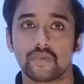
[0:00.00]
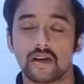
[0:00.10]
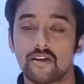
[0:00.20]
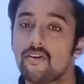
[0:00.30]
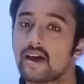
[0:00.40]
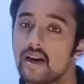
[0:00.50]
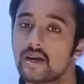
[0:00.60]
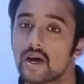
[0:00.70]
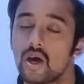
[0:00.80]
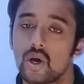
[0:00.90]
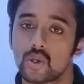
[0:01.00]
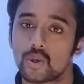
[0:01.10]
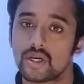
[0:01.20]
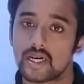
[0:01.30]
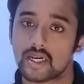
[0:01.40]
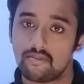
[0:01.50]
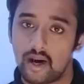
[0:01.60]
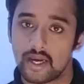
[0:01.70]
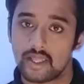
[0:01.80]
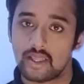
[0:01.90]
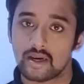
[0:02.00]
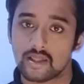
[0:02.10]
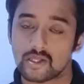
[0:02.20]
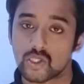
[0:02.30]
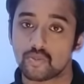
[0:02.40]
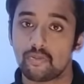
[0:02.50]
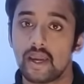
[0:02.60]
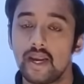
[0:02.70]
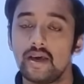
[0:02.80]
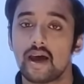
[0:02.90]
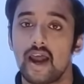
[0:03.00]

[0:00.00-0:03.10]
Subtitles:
difficult to determine the speed